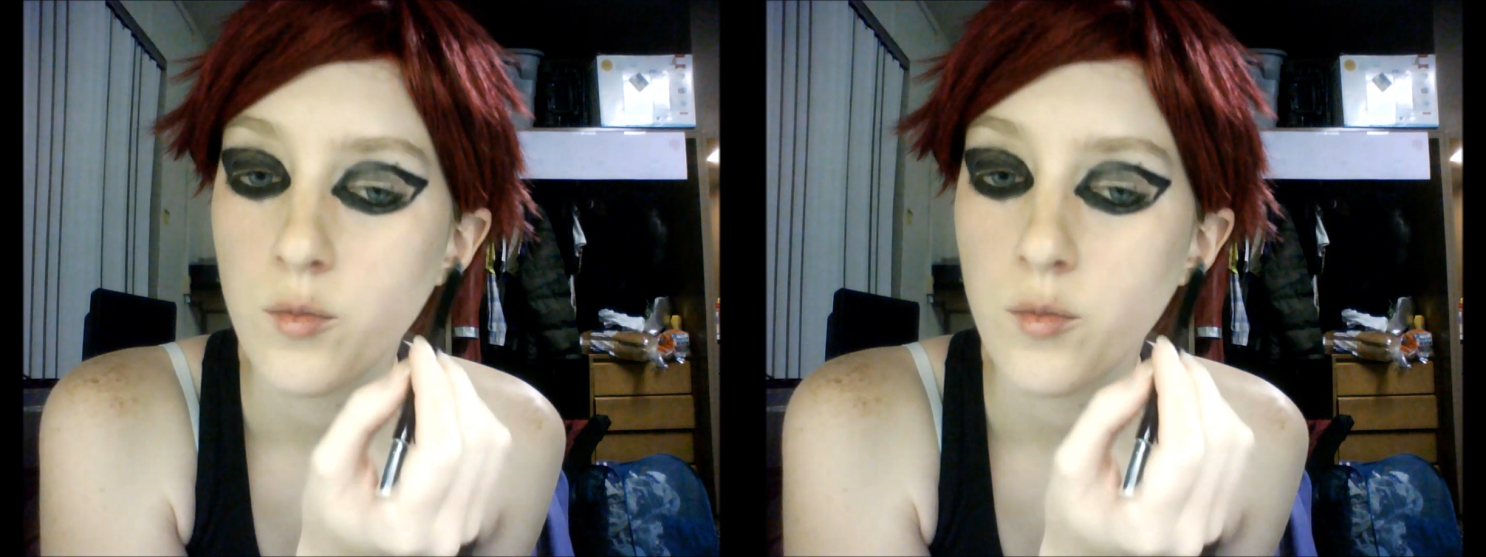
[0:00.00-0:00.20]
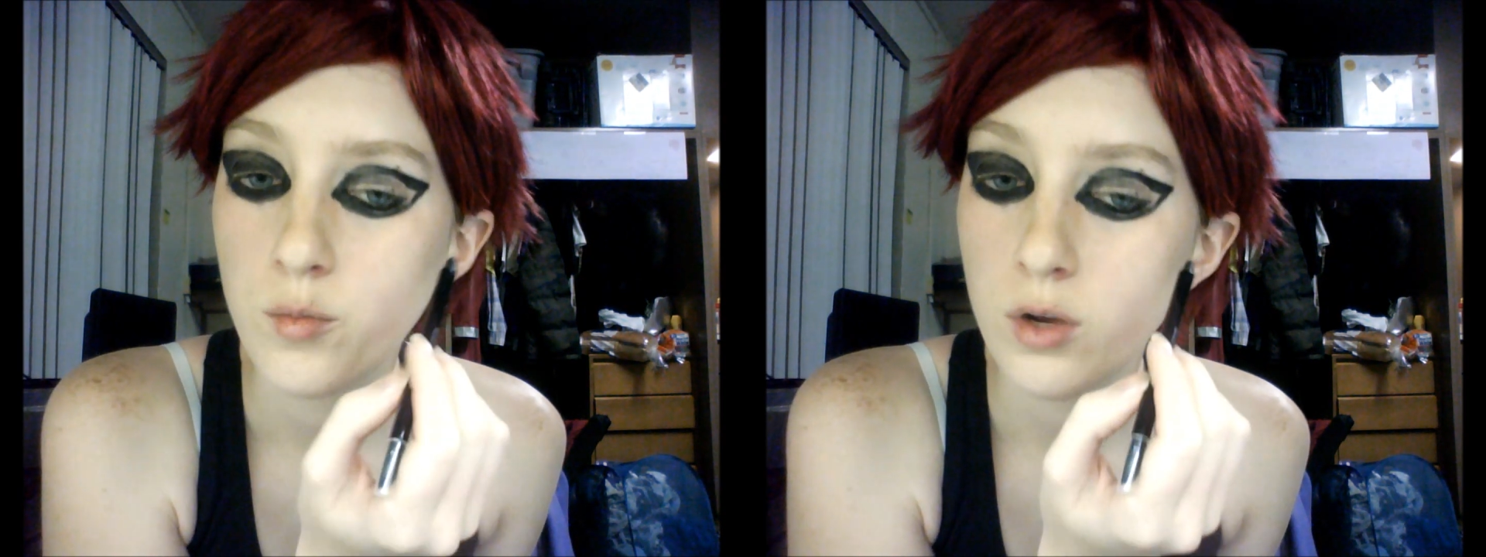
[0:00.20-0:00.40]

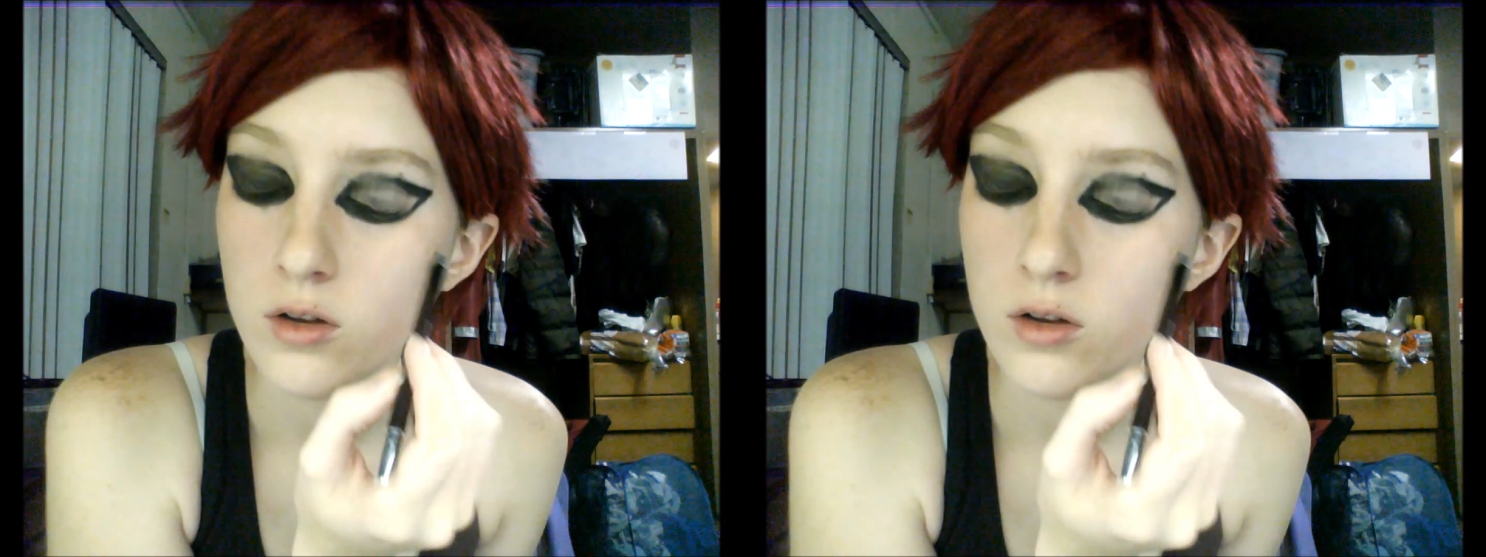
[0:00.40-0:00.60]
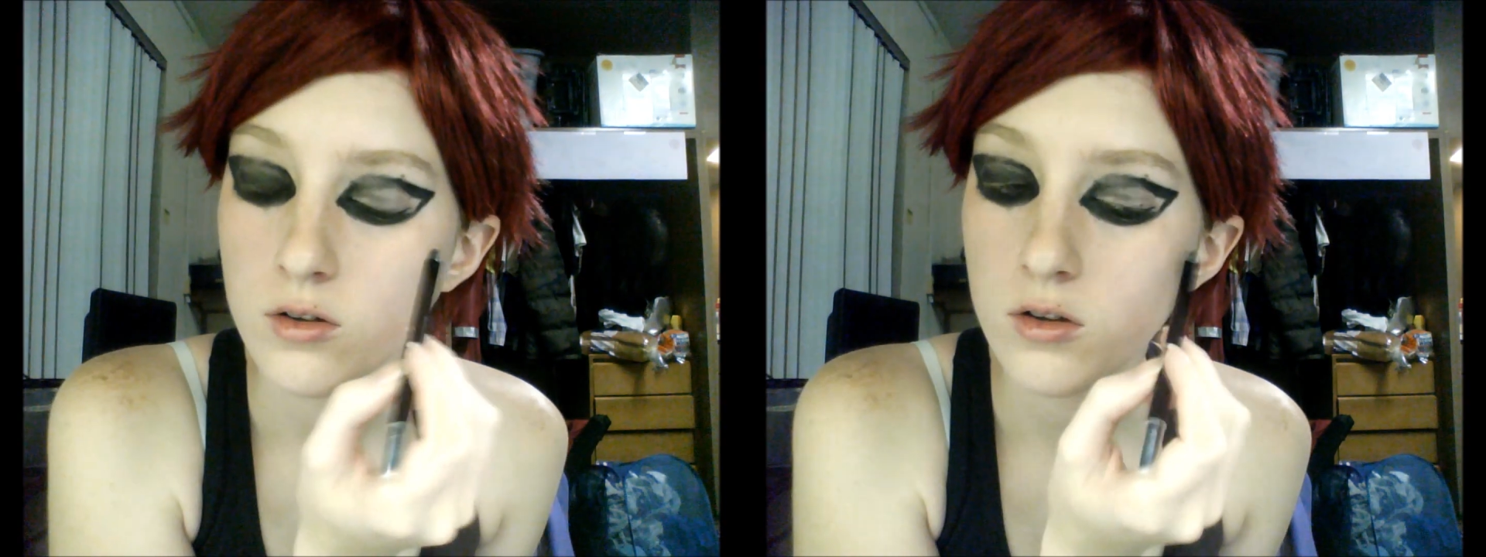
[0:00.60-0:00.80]
but
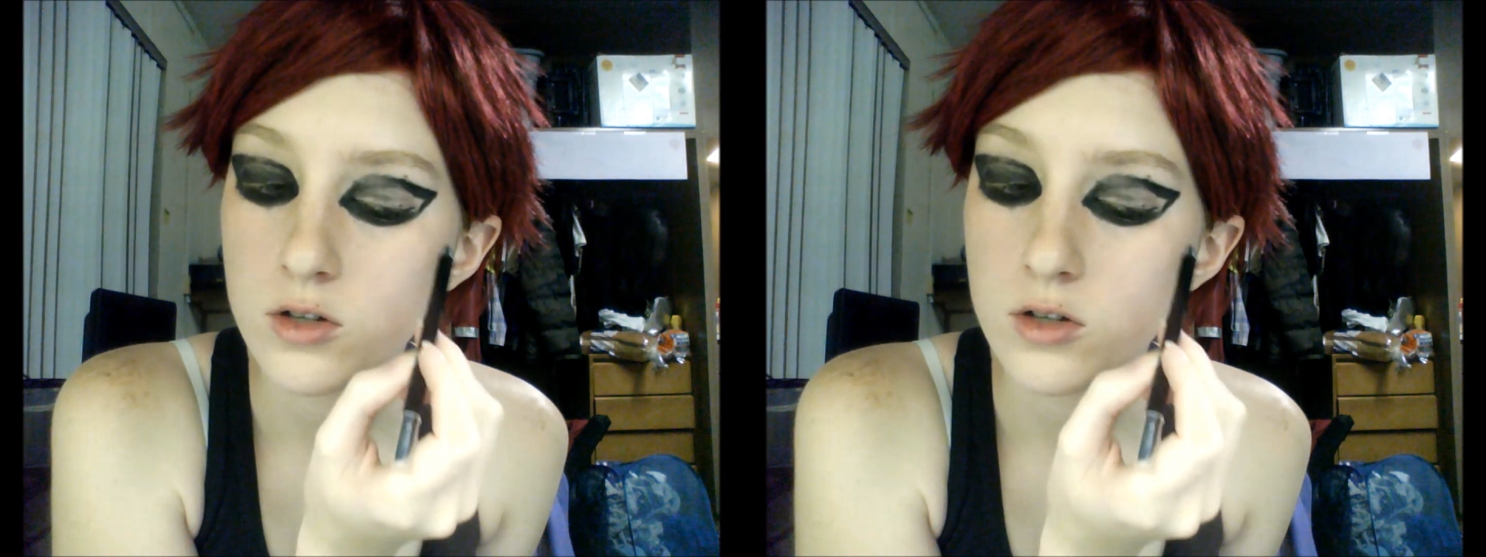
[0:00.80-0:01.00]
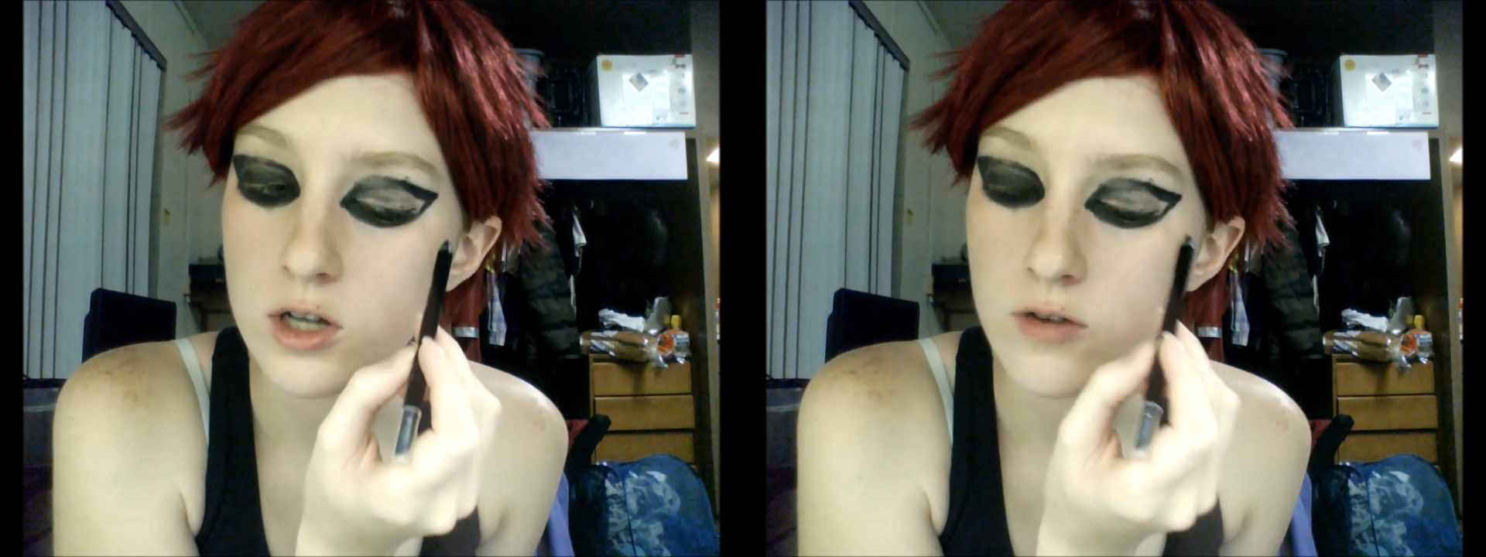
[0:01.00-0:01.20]
just
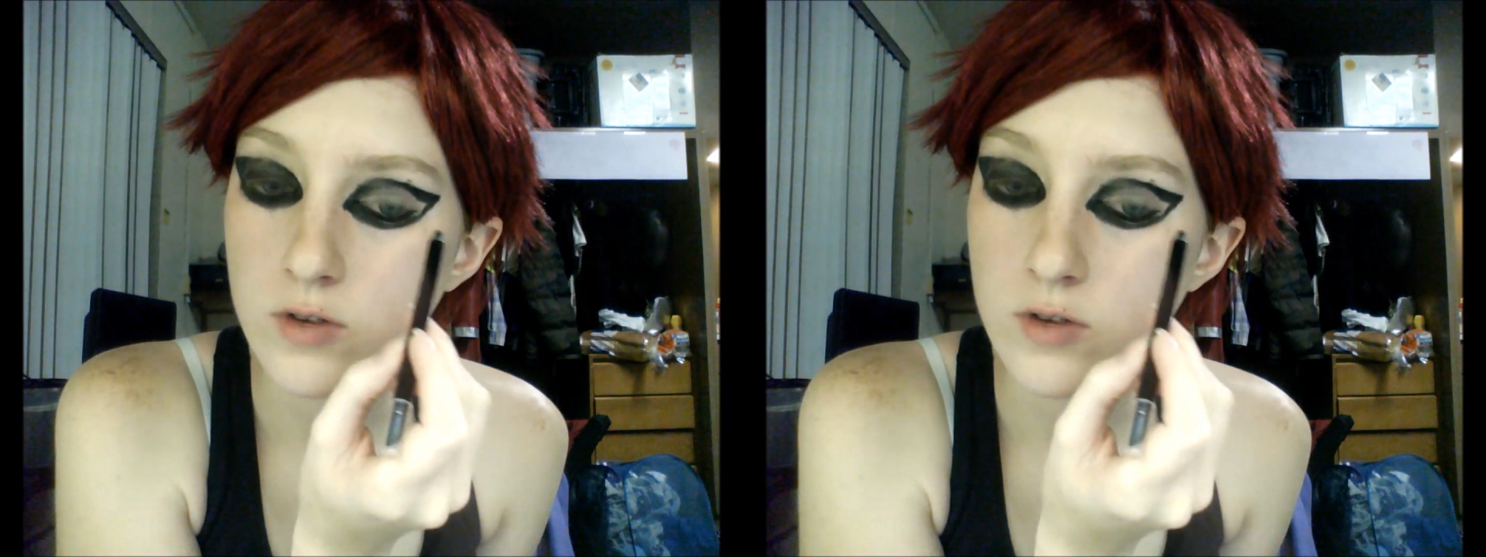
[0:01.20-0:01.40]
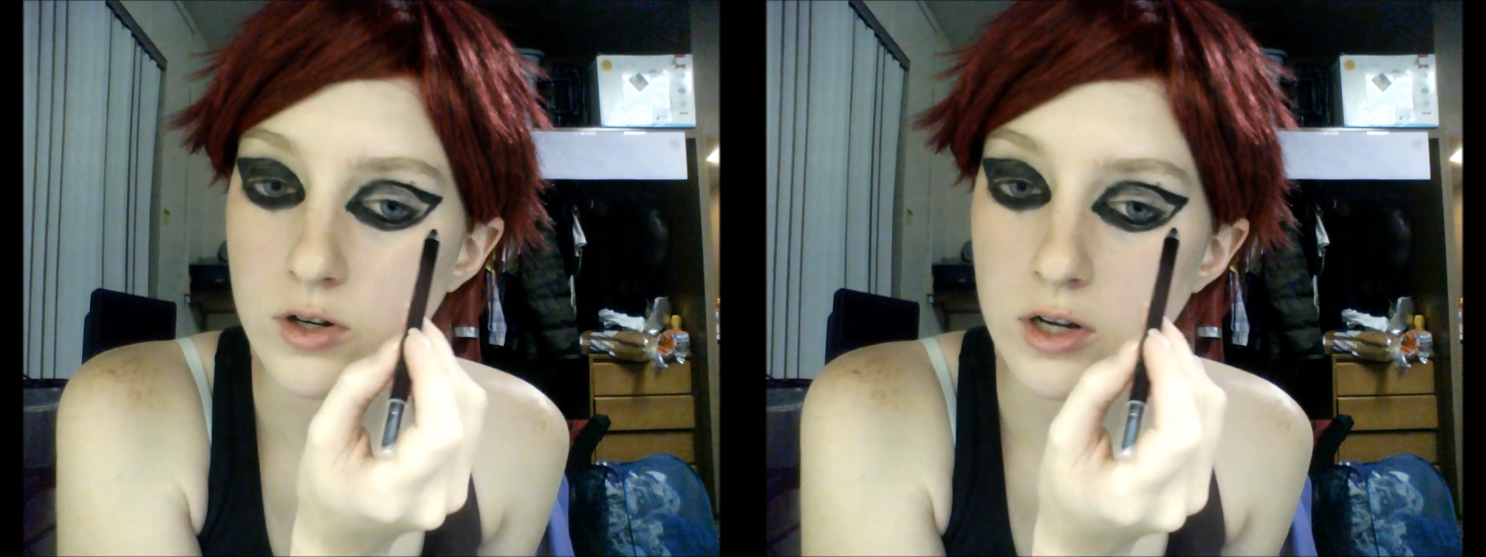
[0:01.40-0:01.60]
kind of
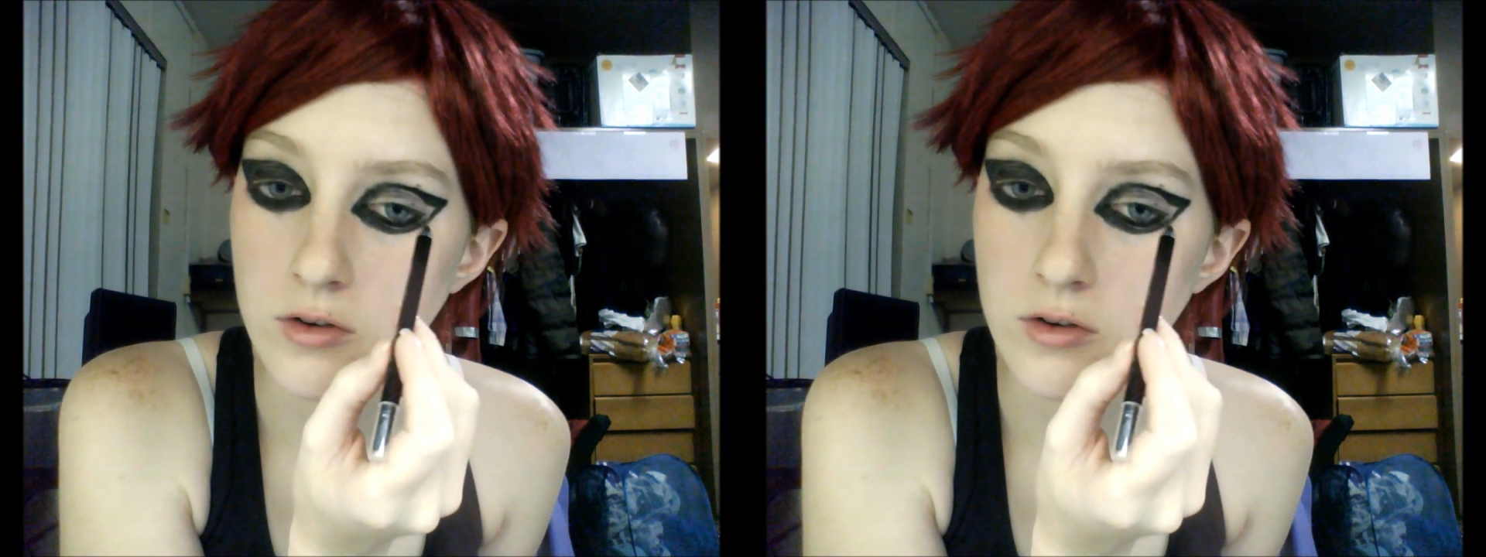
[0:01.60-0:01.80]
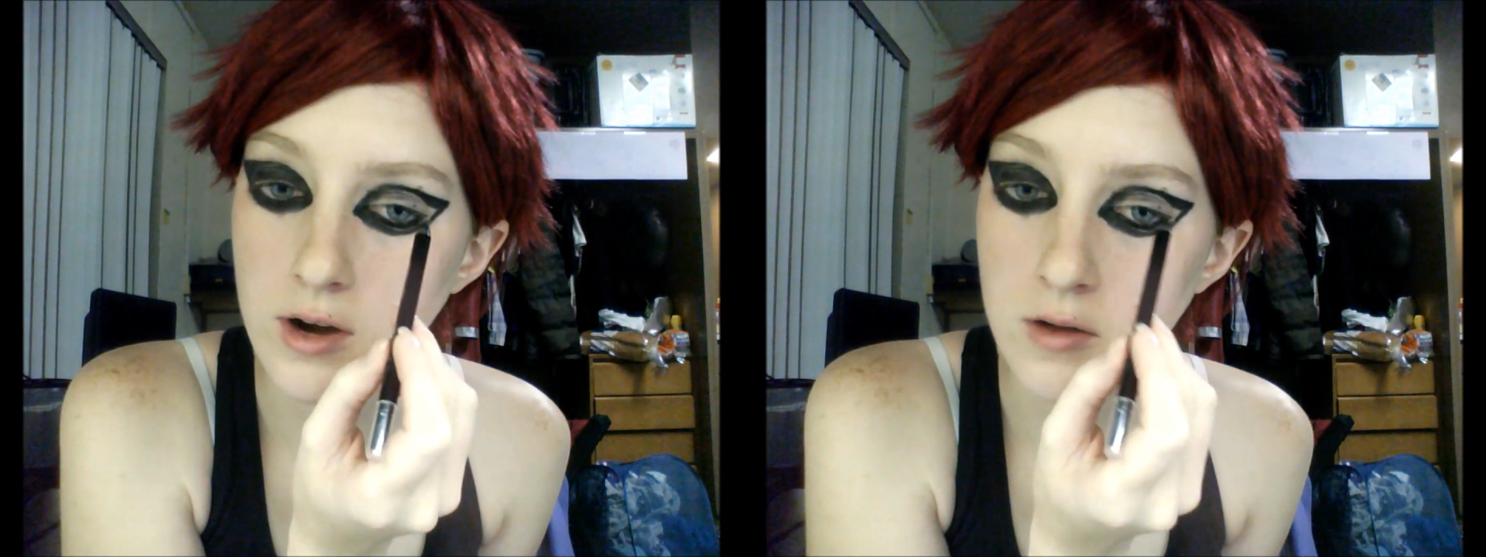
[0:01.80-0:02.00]
followed it
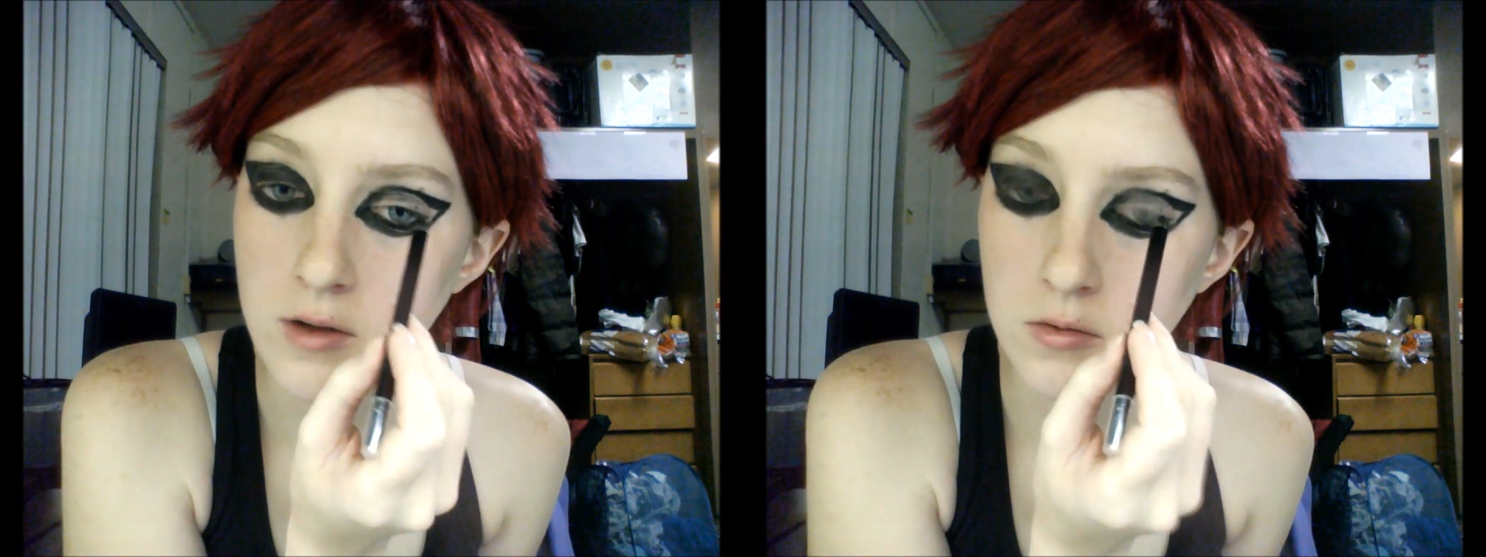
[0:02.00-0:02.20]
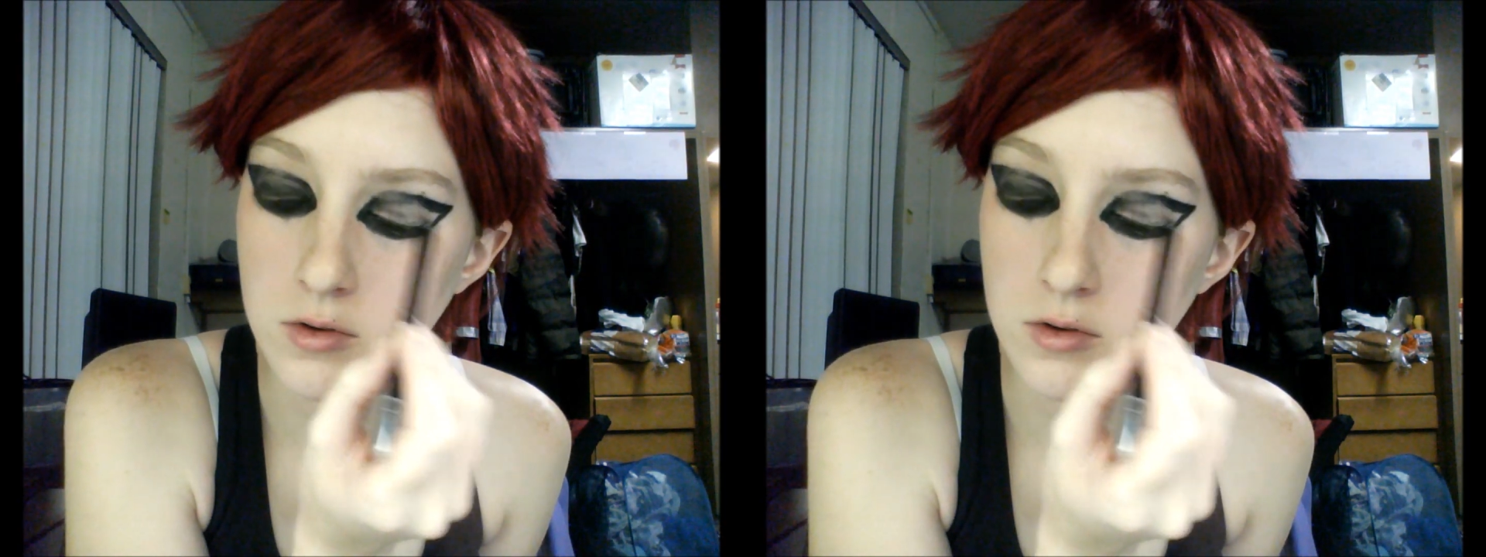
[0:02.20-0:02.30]
around,